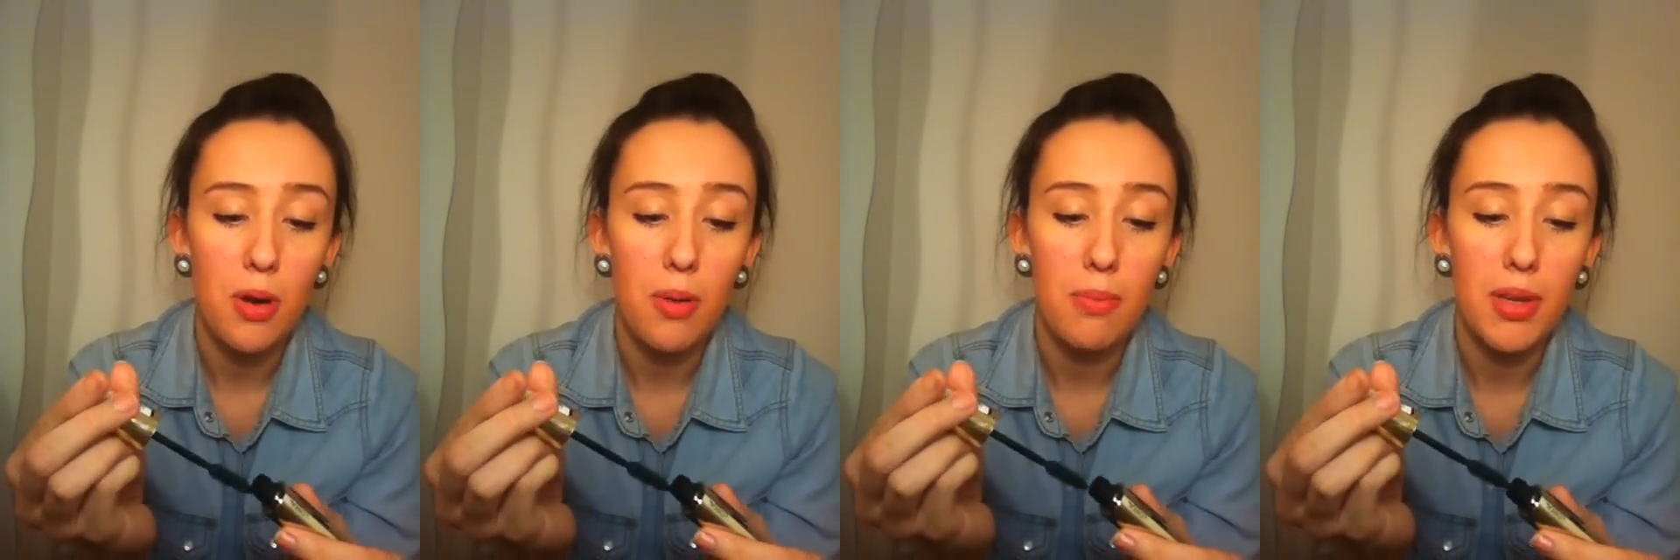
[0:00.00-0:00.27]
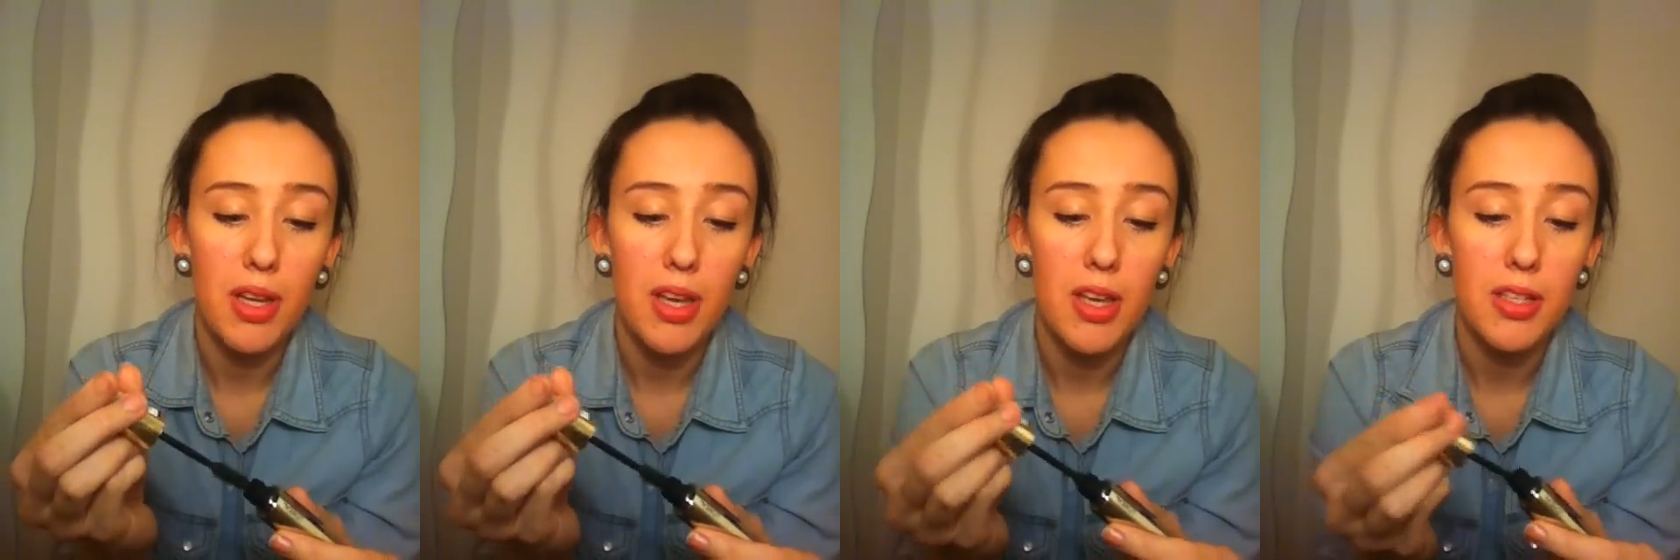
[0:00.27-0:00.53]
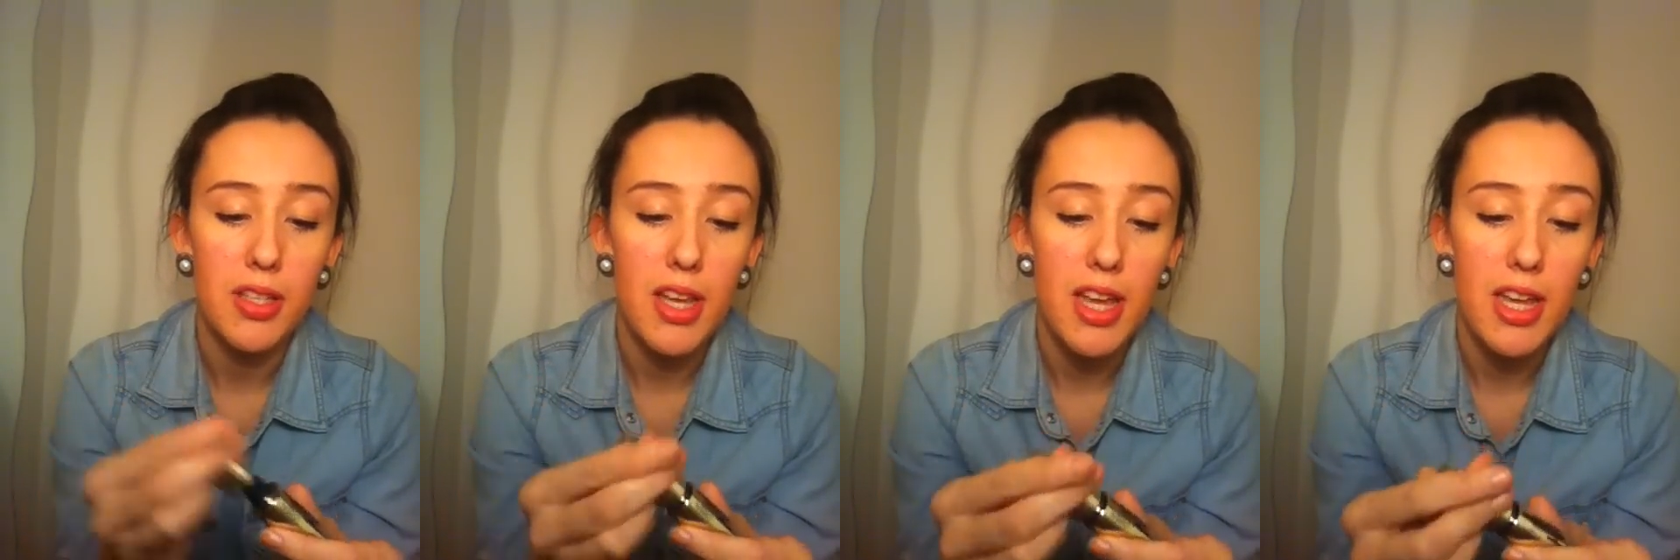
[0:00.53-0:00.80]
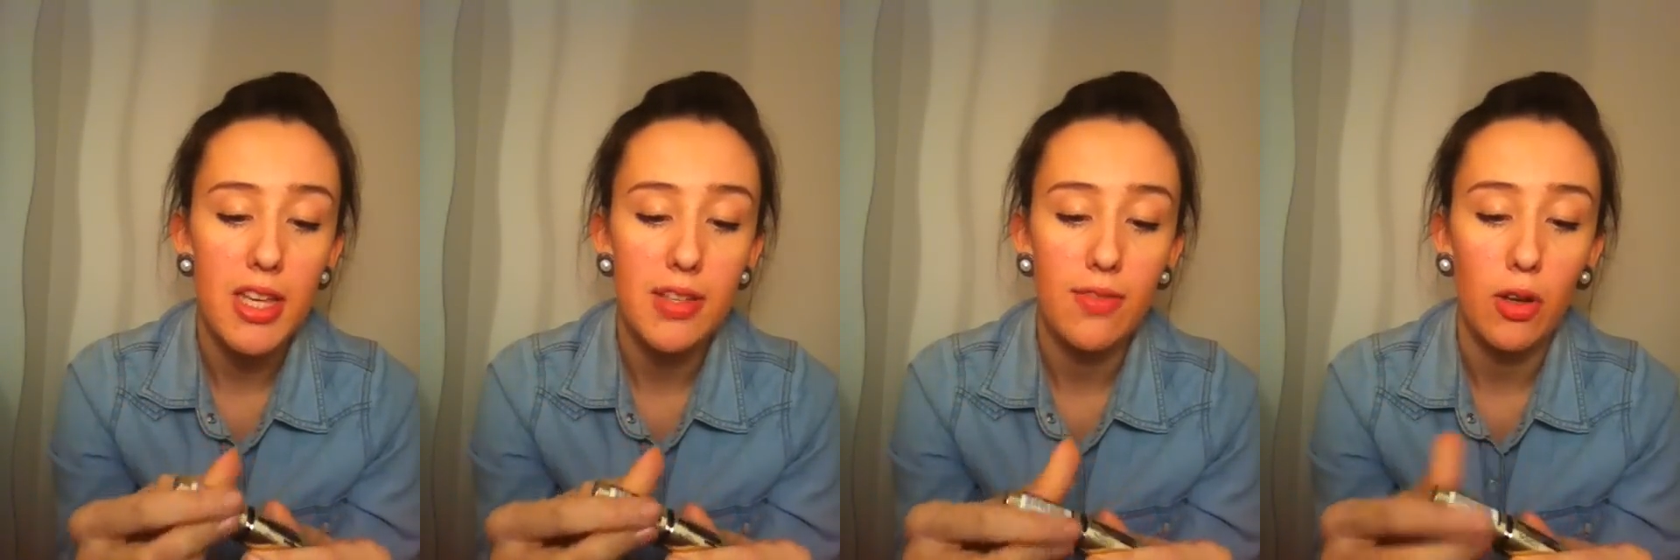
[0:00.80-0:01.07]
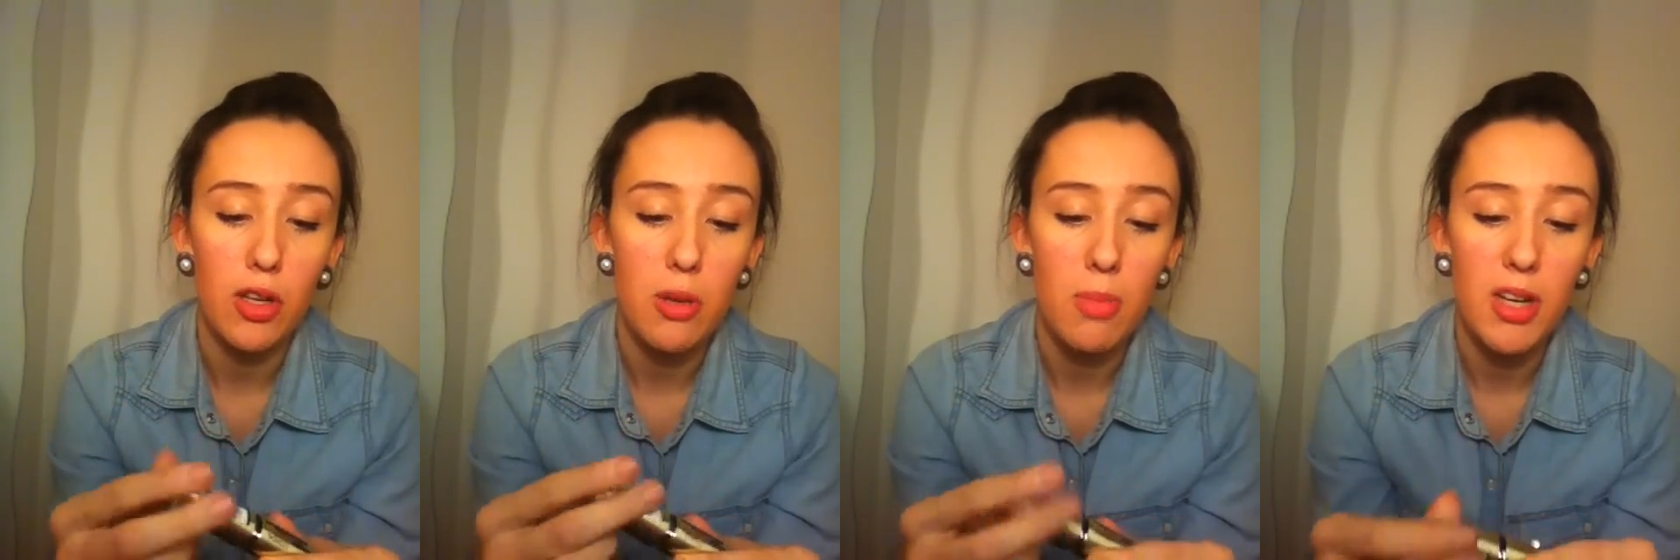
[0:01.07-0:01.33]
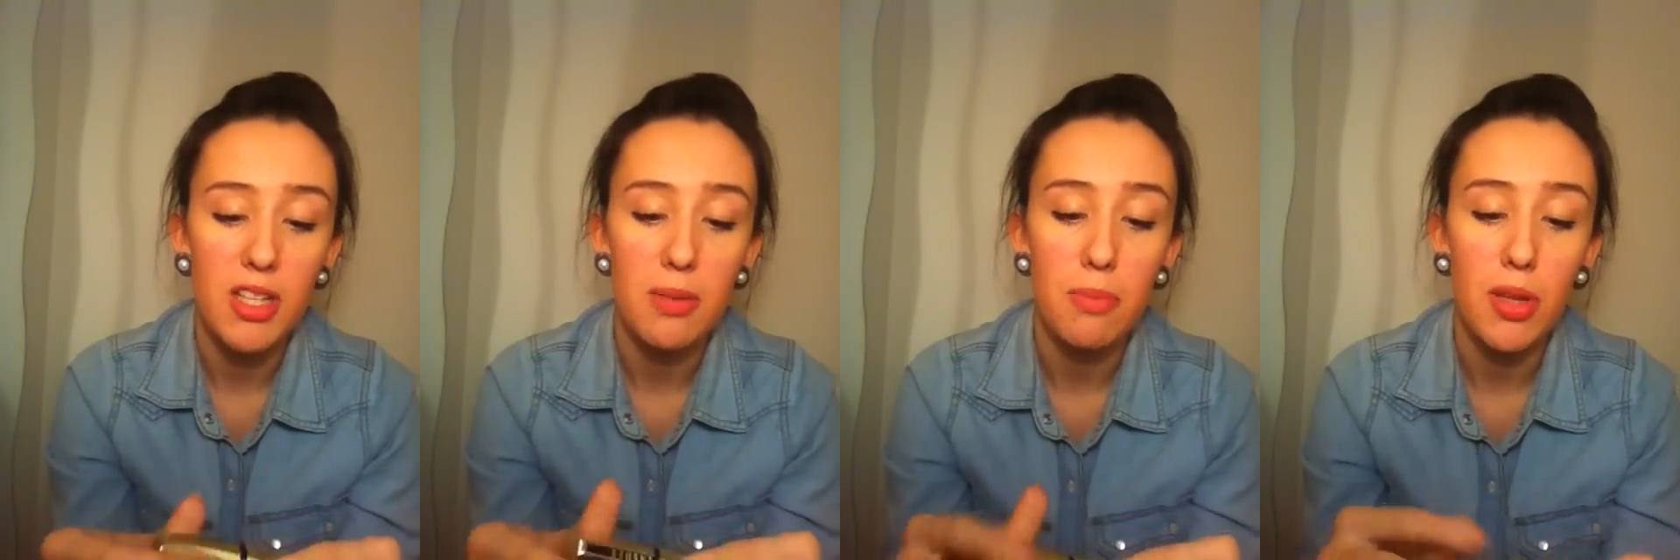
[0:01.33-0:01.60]
one because it is
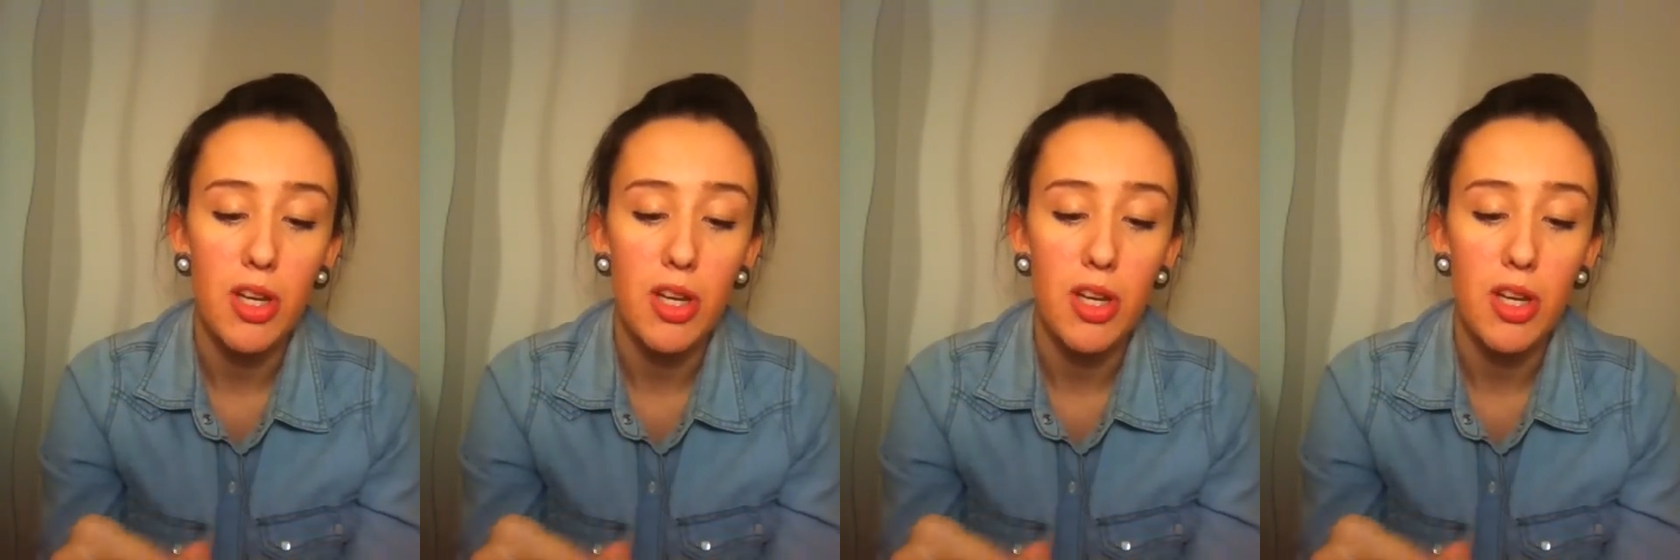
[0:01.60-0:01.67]
volumizing,